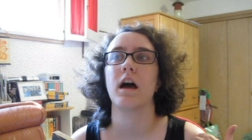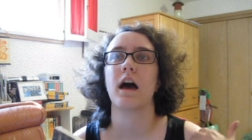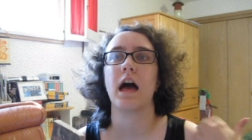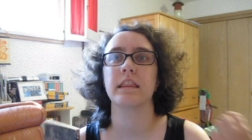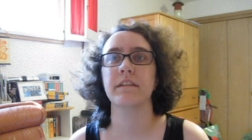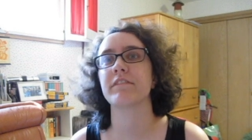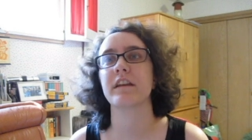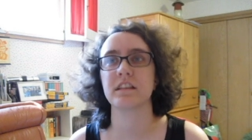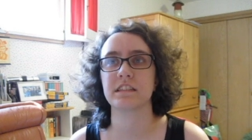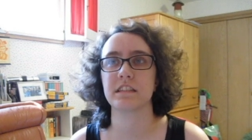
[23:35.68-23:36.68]
Elif the
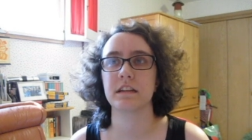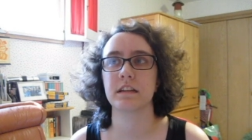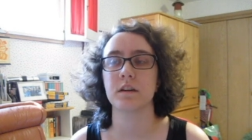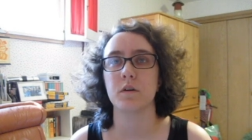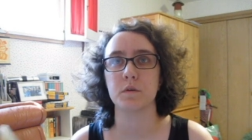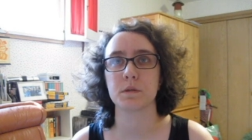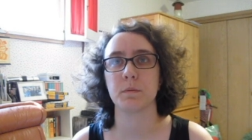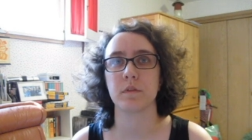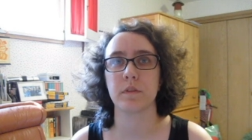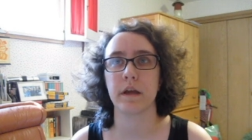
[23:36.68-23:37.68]
Unseen, which are
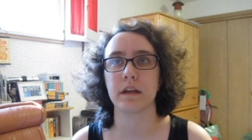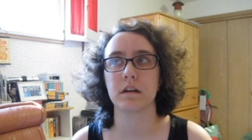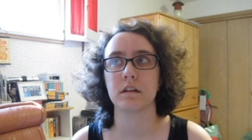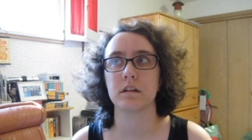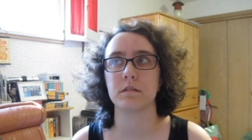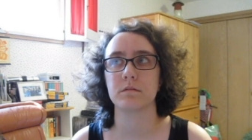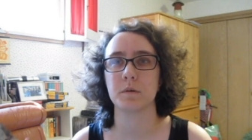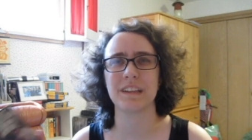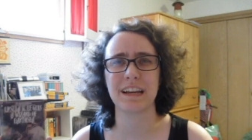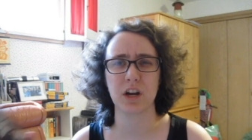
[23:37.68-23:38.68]
both, like,
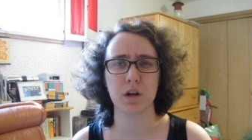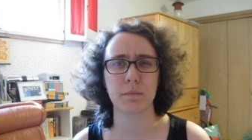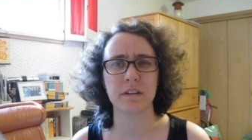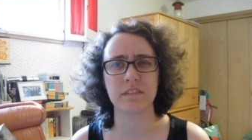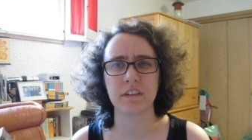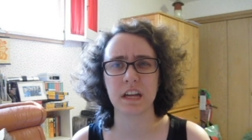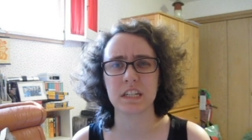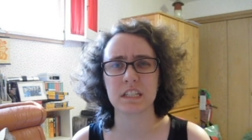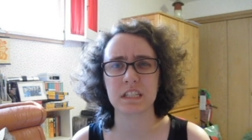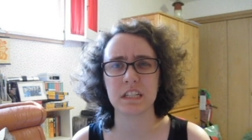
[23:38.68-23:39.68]
more like urban
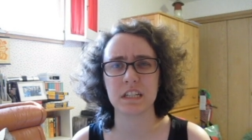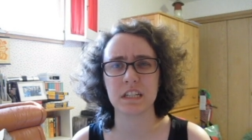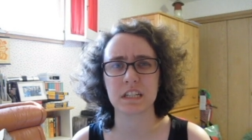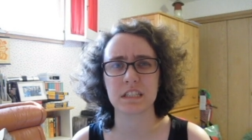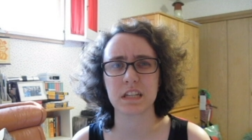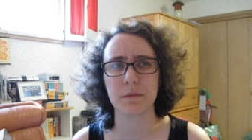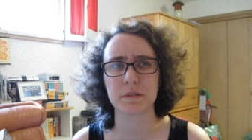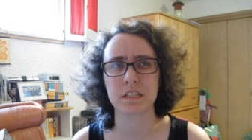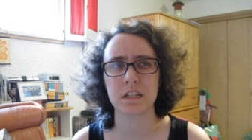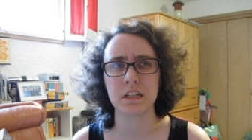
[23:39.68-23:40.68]
fantasy, except,